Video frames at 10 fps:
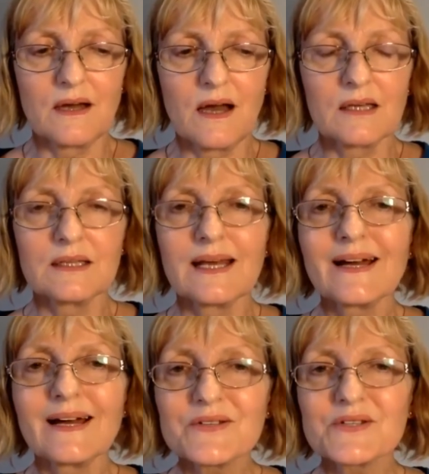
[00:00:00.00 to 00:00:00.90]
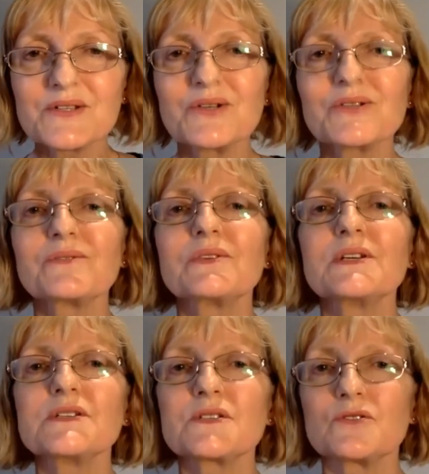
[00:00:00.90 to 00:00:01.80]
allows certain
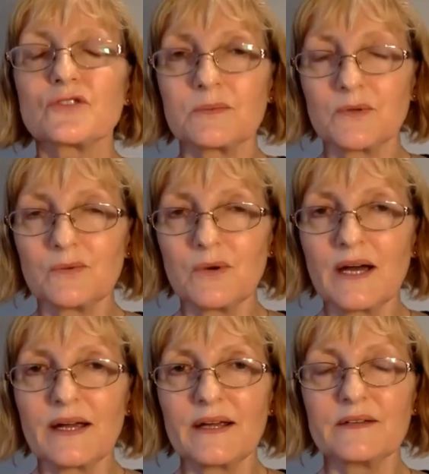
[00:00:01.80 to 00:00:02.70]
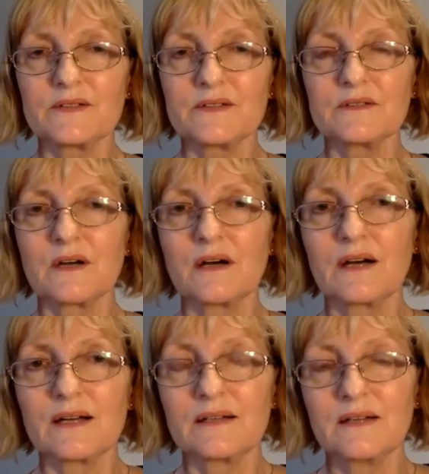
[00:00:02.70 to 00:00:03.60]
things to drop away, to
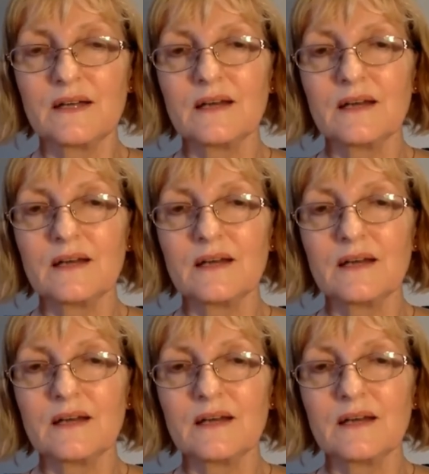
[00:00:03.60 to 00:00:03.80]
die,